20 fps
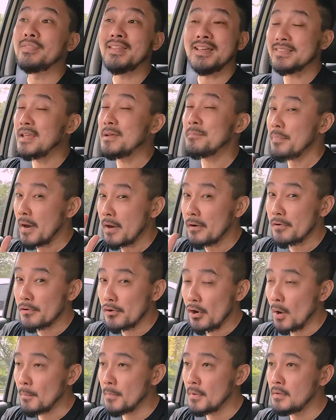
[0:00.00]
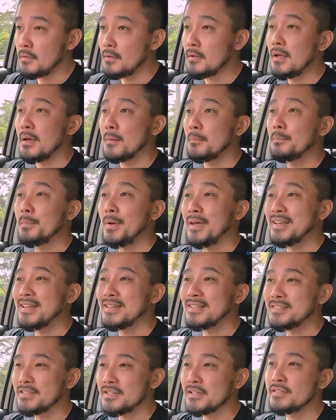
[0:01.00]
nothing paranormal, but
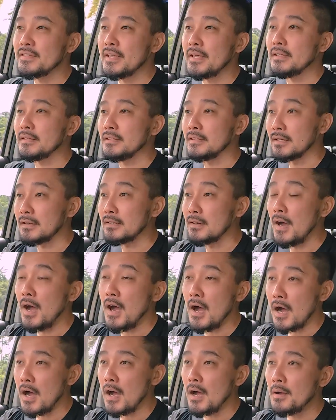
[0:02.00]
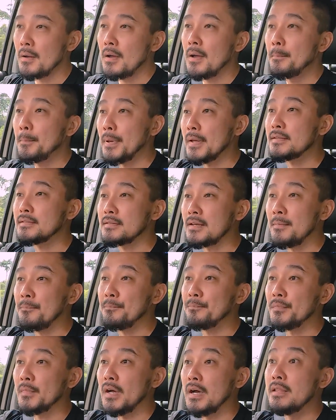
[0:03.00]
it's just that the car picks up
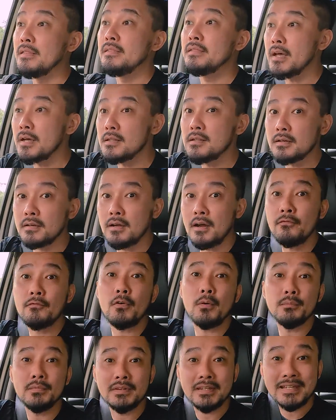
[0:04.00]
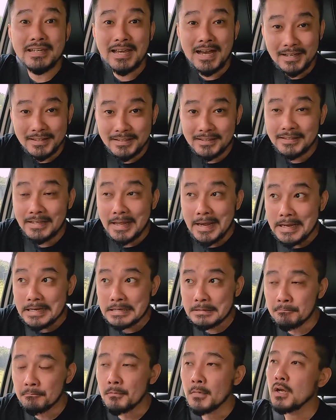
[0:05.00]
another car from the other
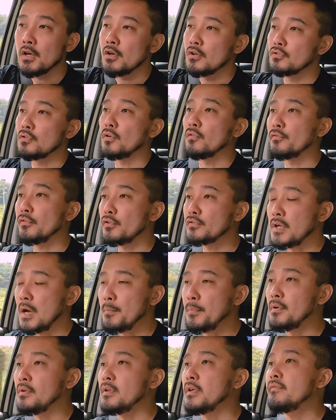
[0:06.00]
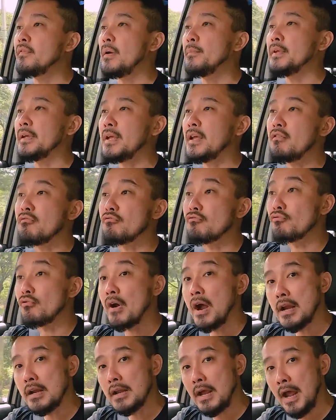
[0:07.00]
lane. So, for example, if I'm taking a
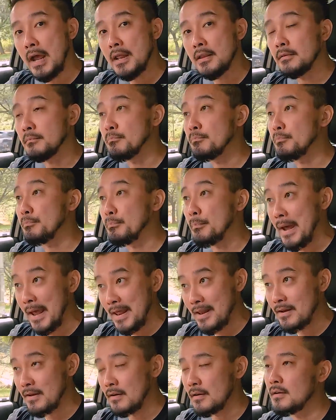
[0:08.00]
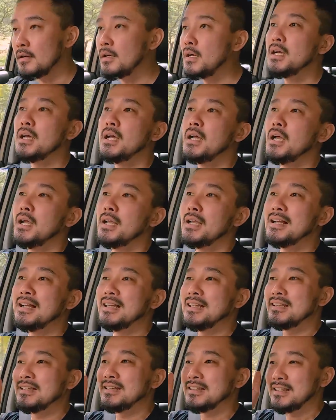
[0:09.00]
right hand bend,
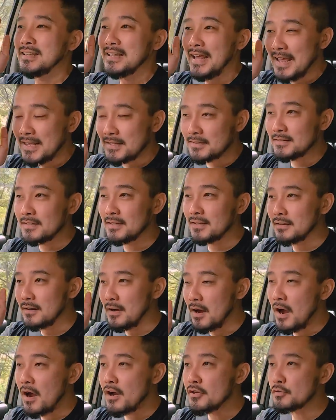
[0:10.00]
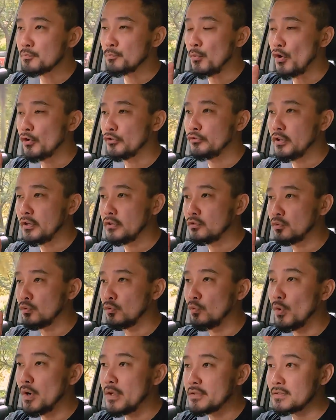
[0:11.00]
as the car is pointing
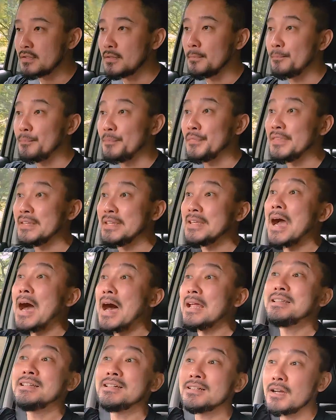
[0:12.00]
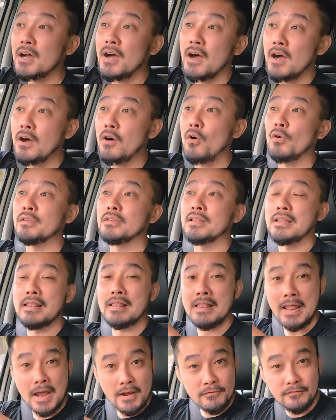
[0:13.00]
towards the other car on the
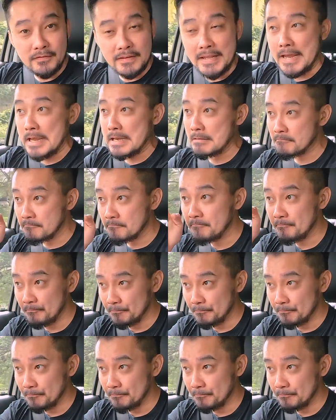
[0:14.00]
left lane,